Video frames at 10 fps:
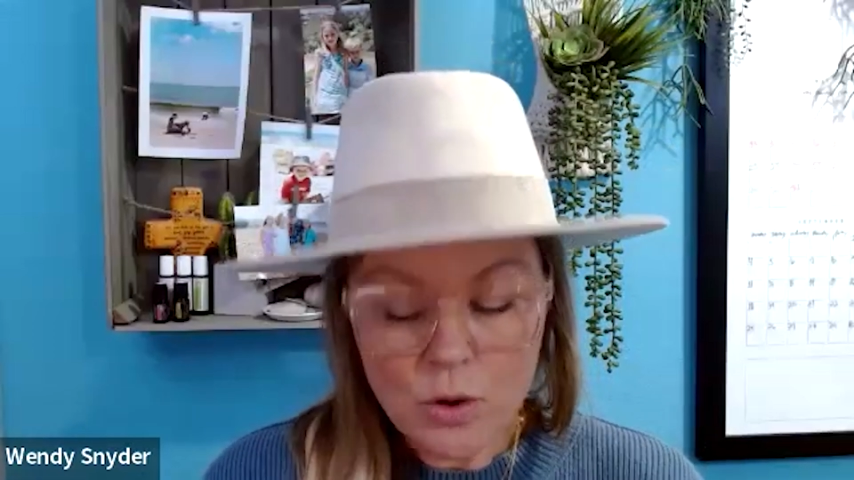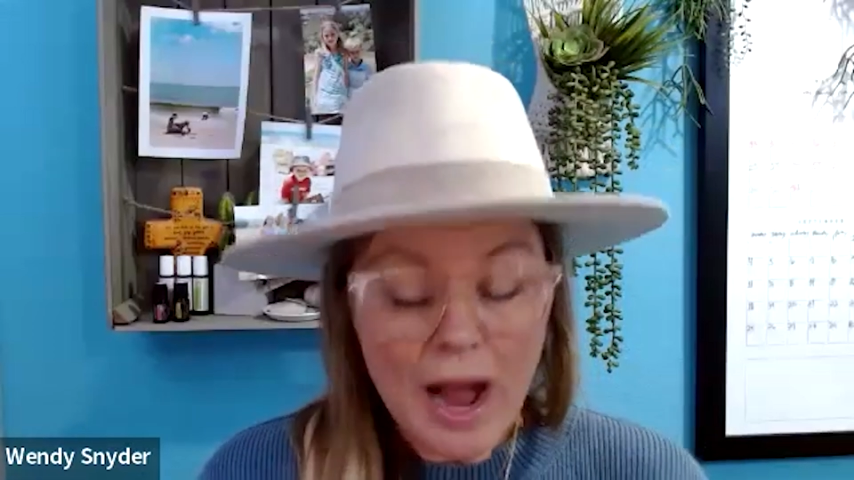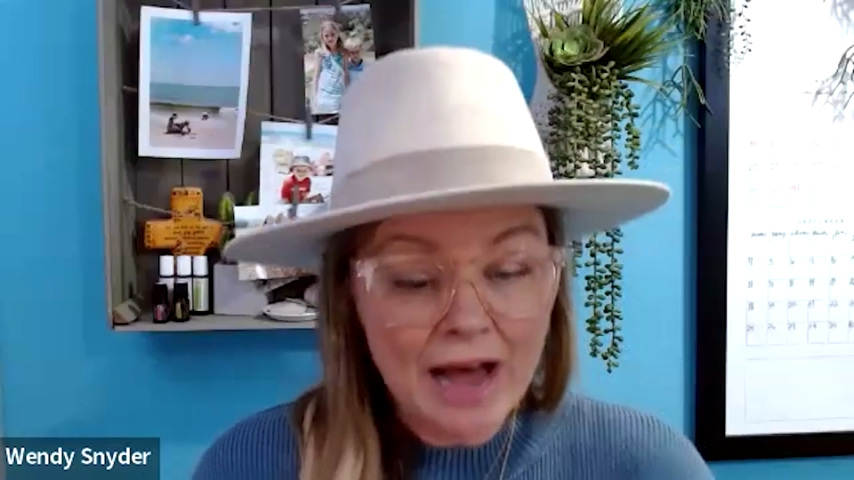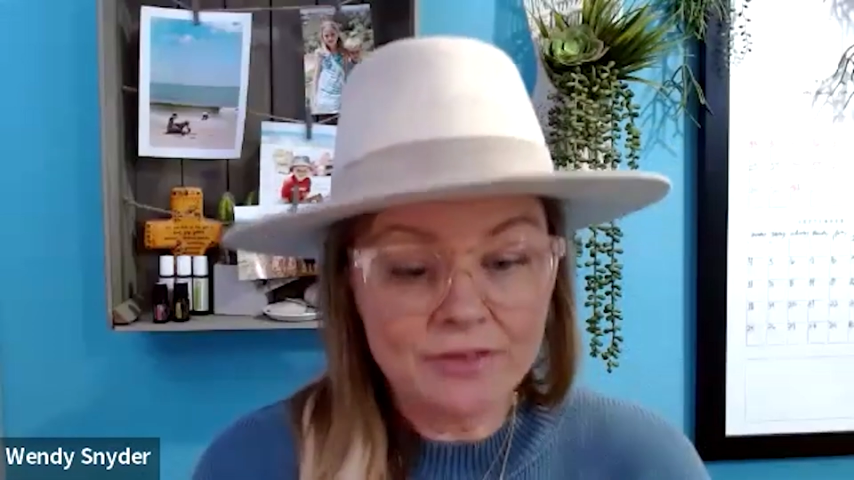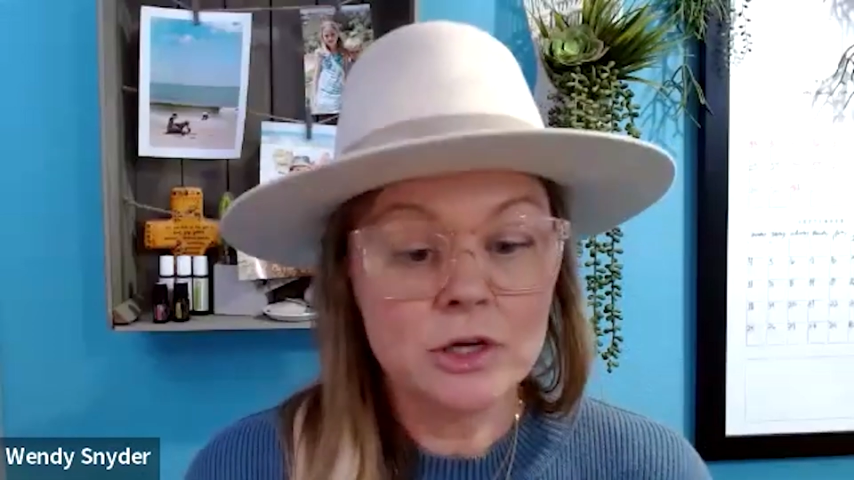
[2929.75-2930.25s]

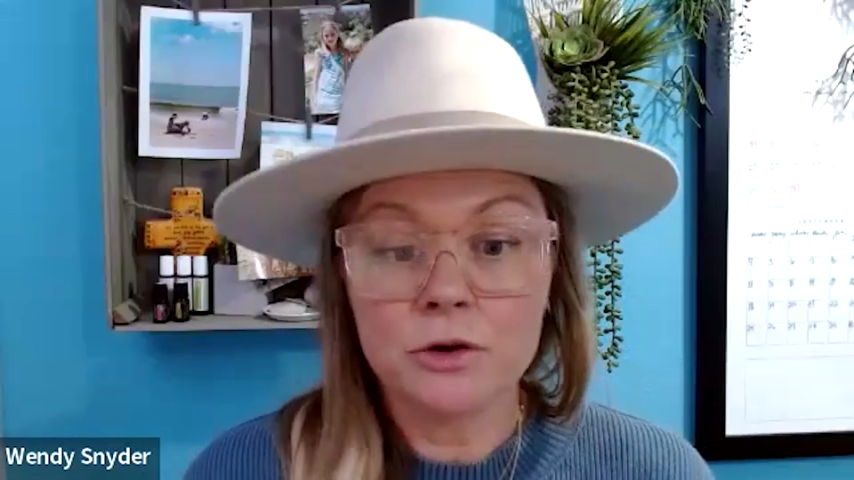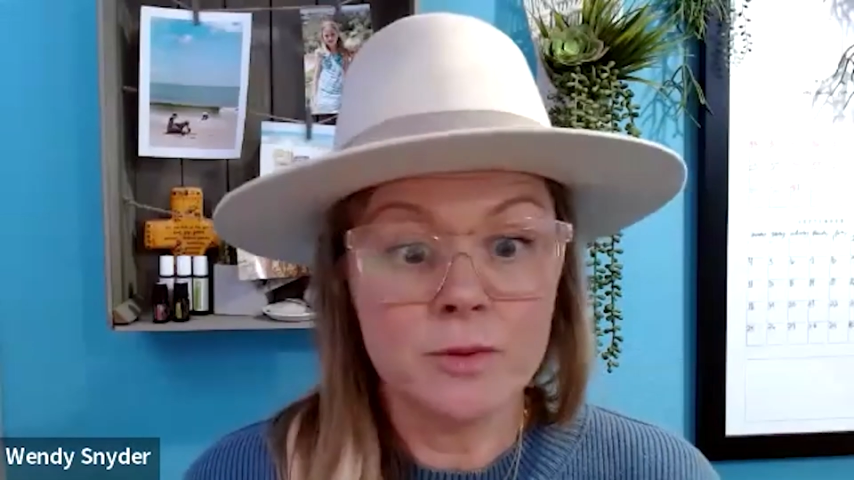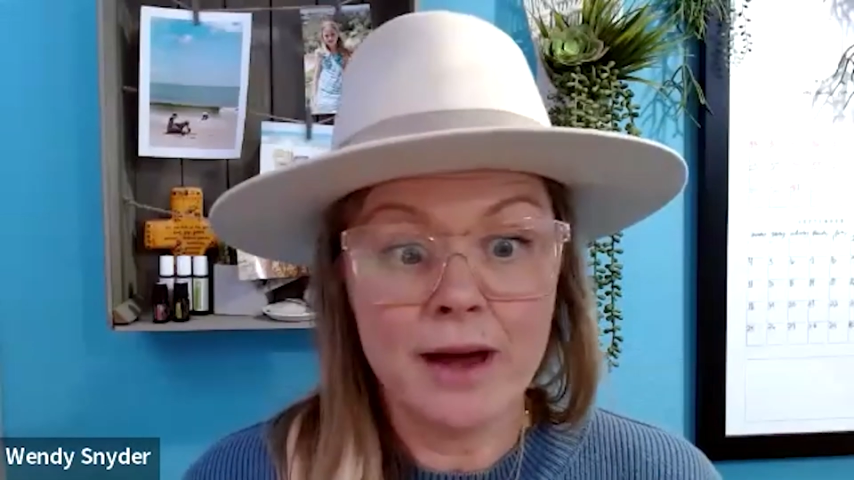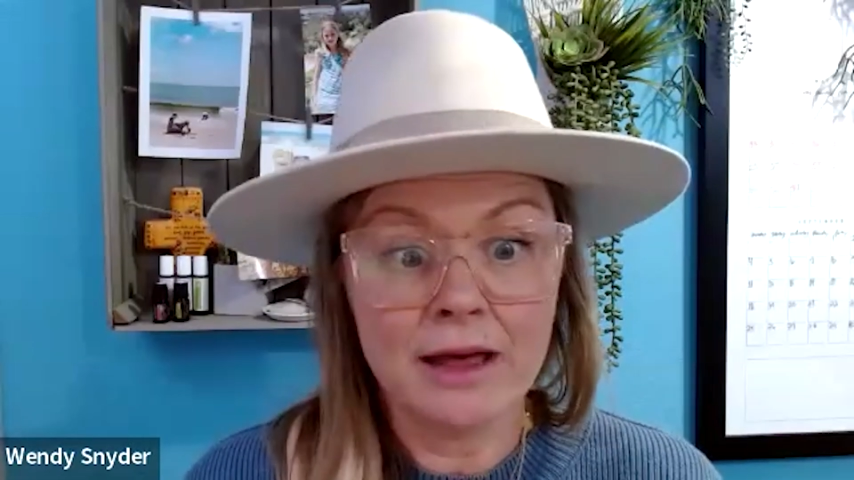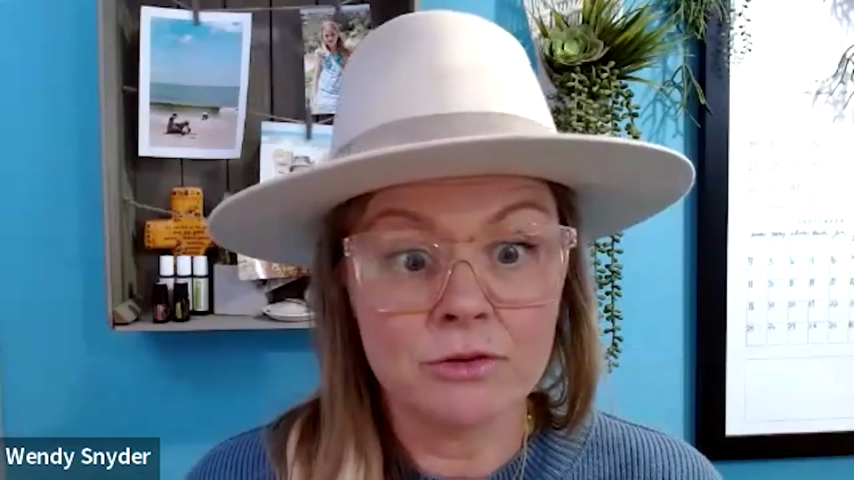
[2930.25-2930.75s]
have to go to
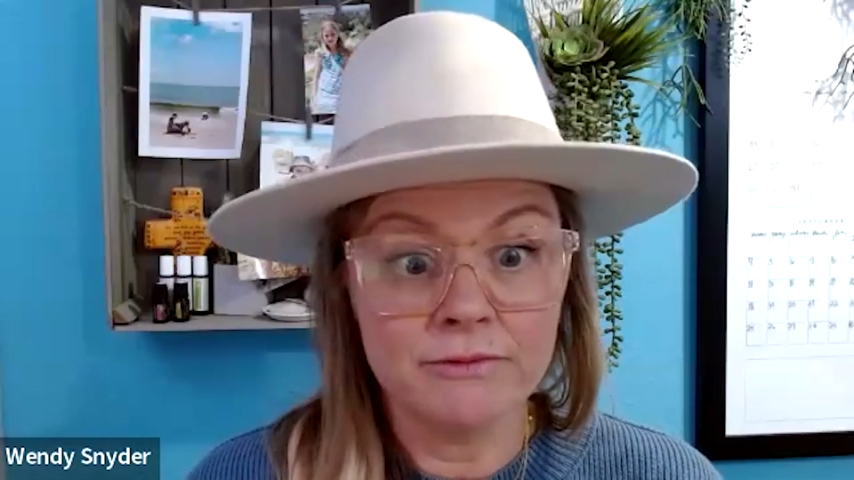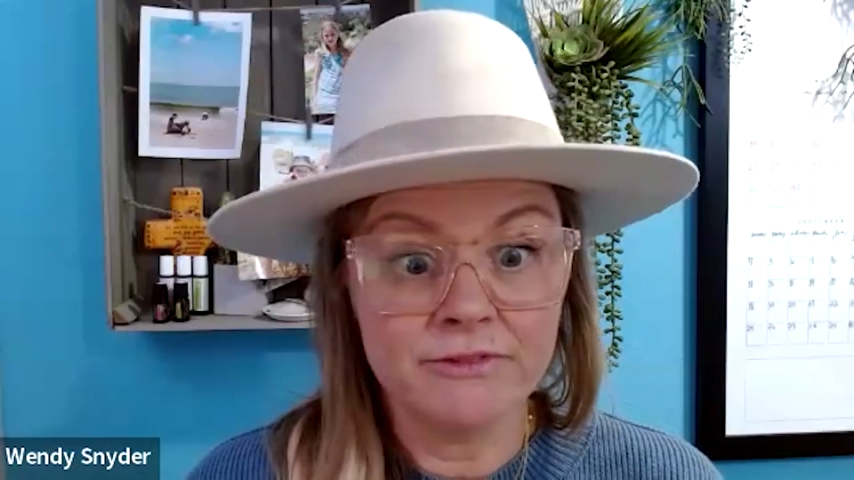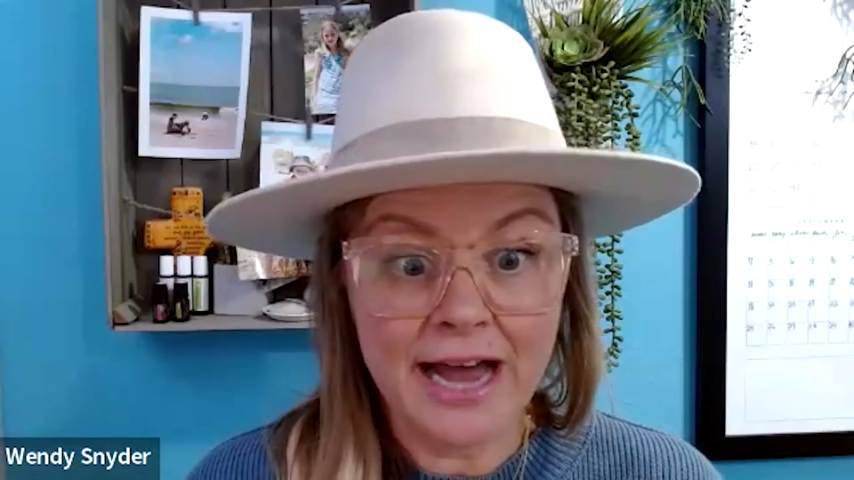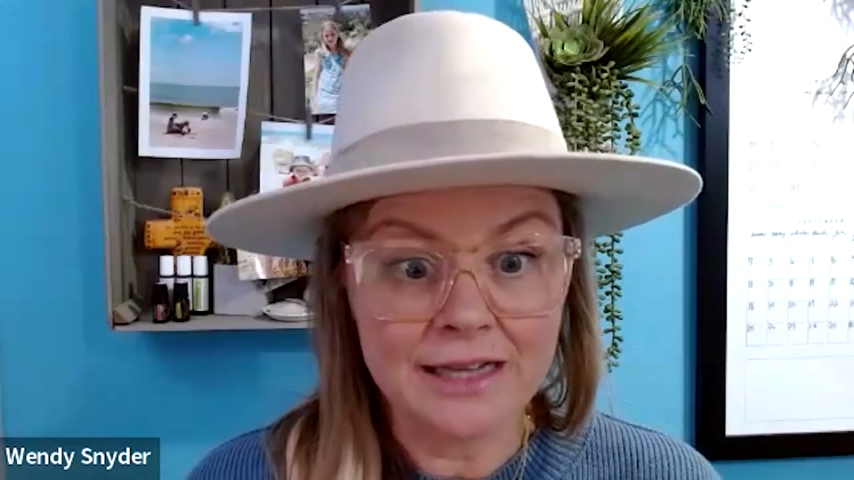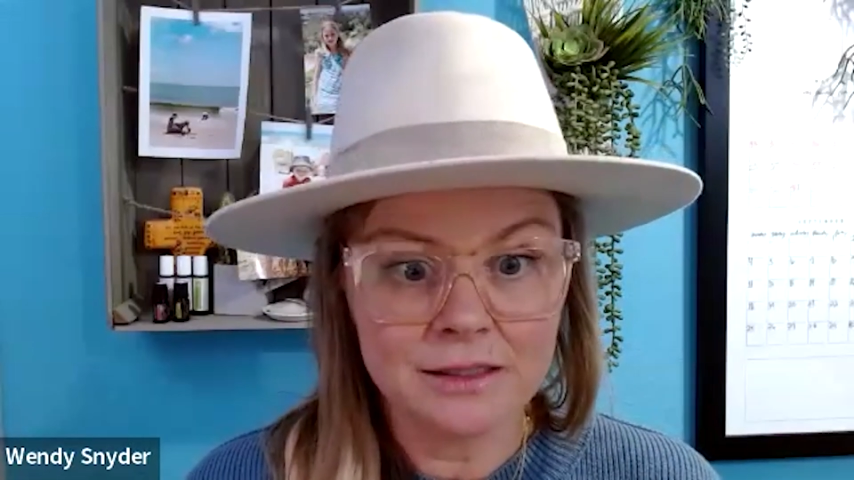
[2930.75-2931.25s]
the bathroom
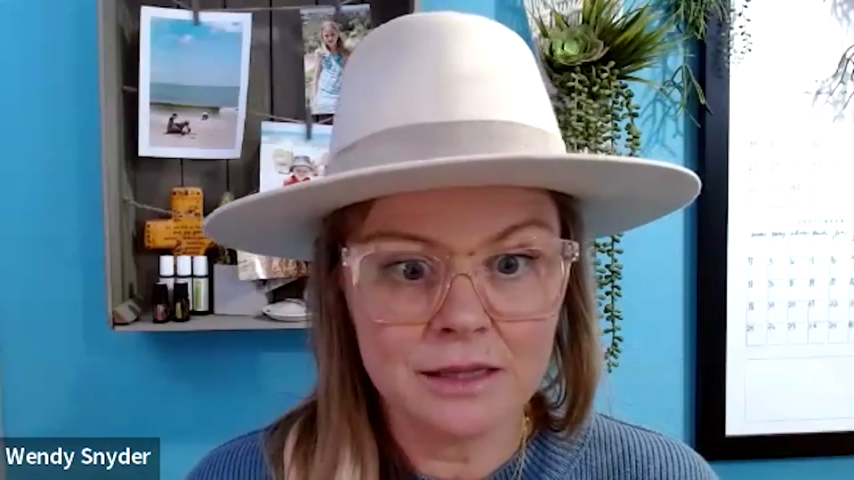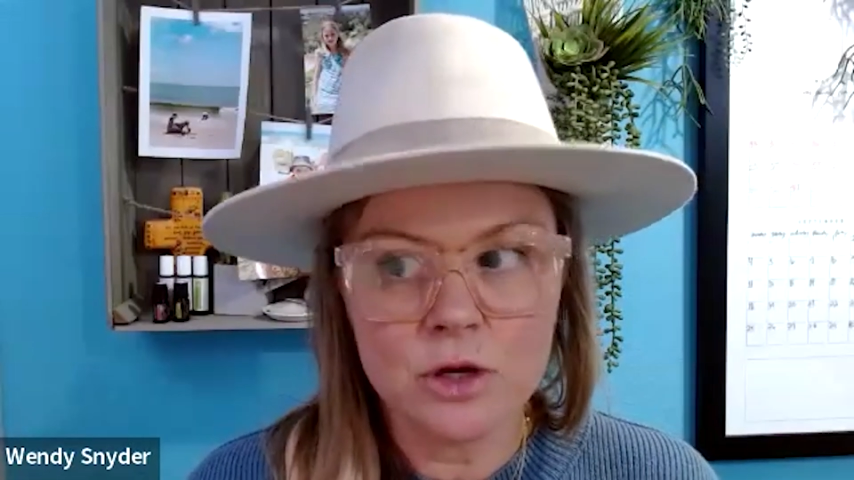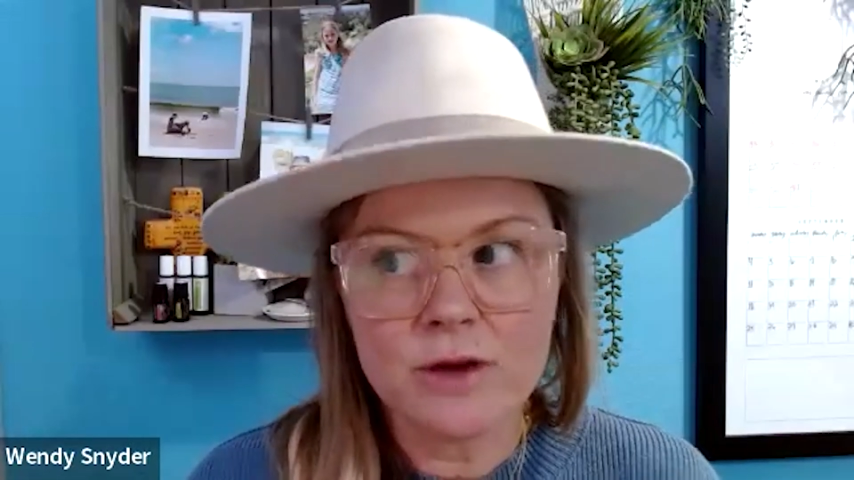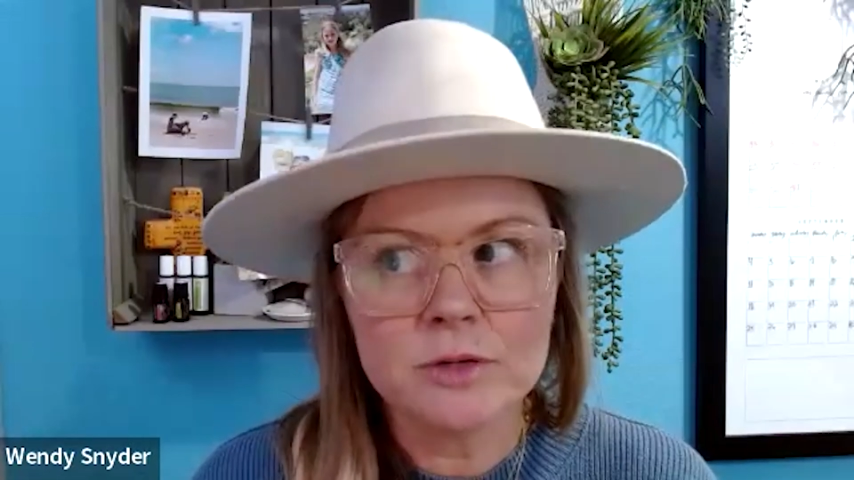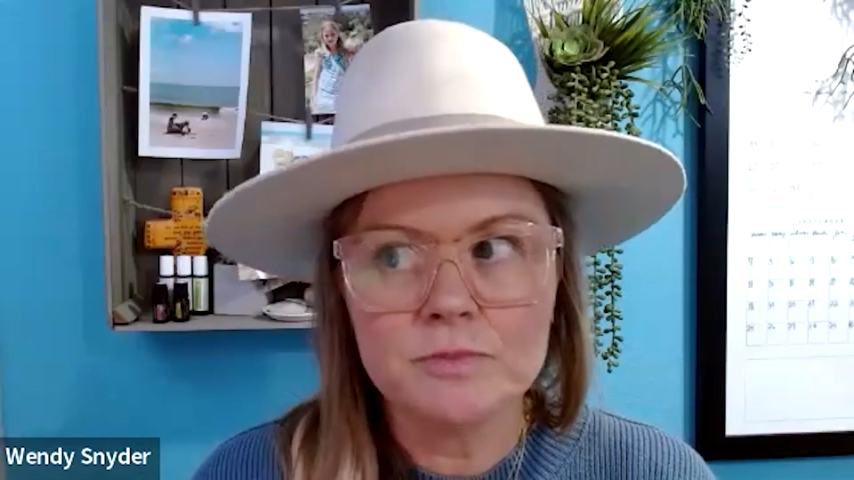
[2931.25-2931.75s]
fast.
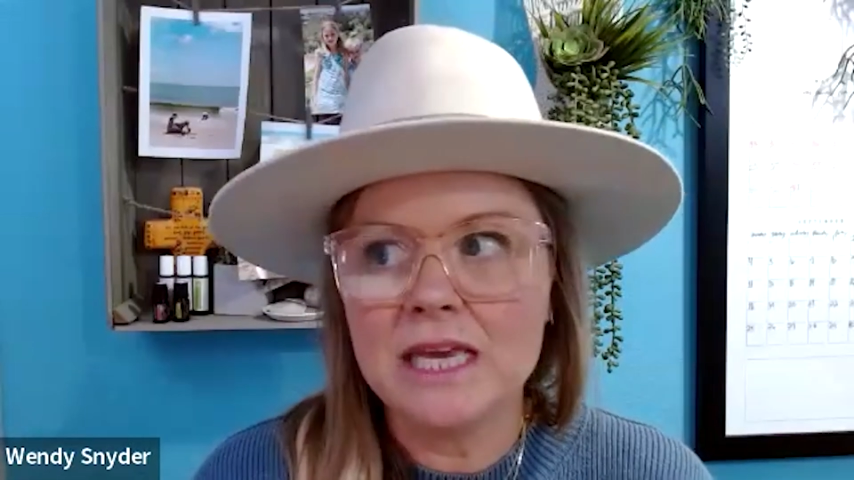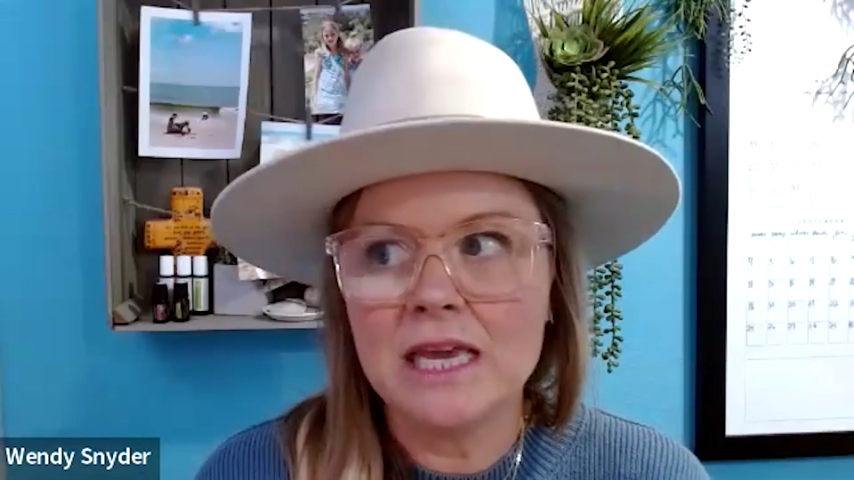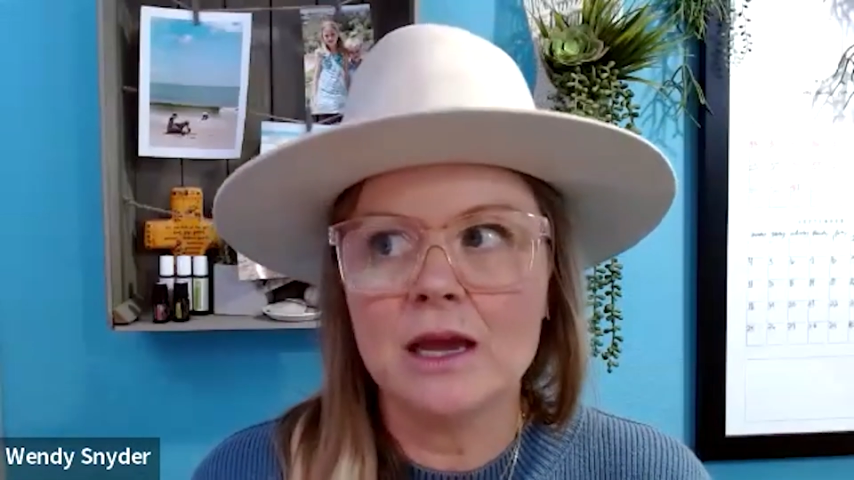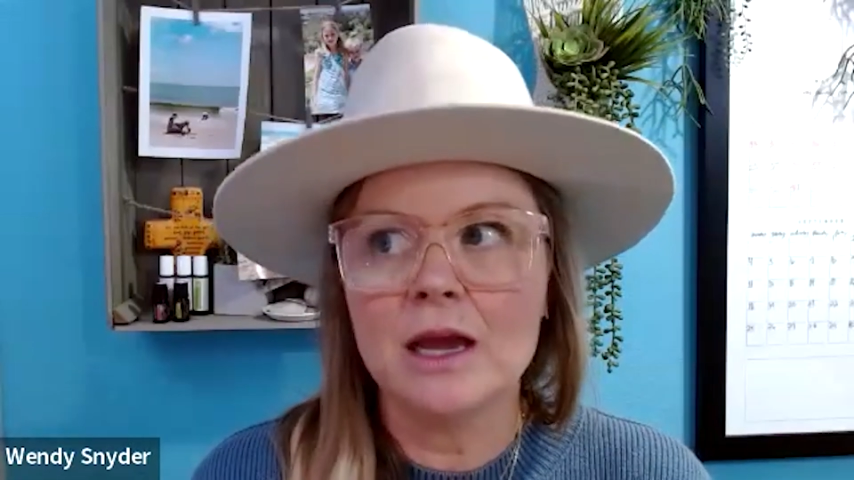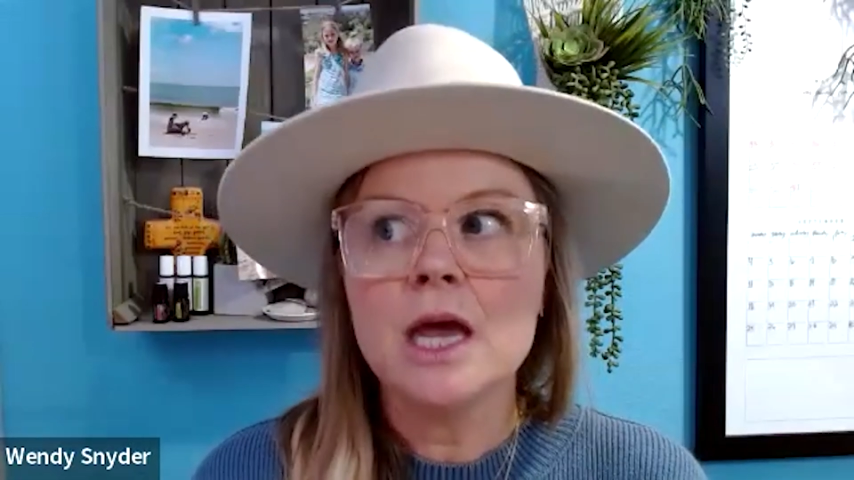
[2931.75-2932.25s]
Like, you have to
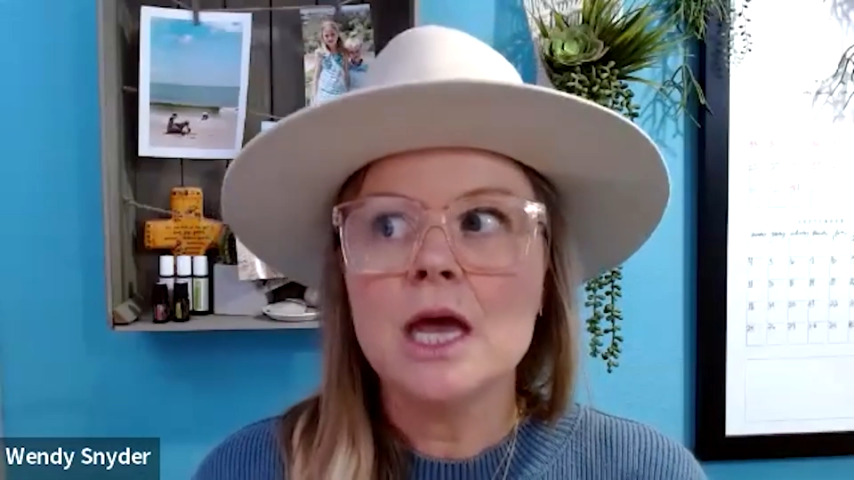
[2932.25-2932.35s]
pee,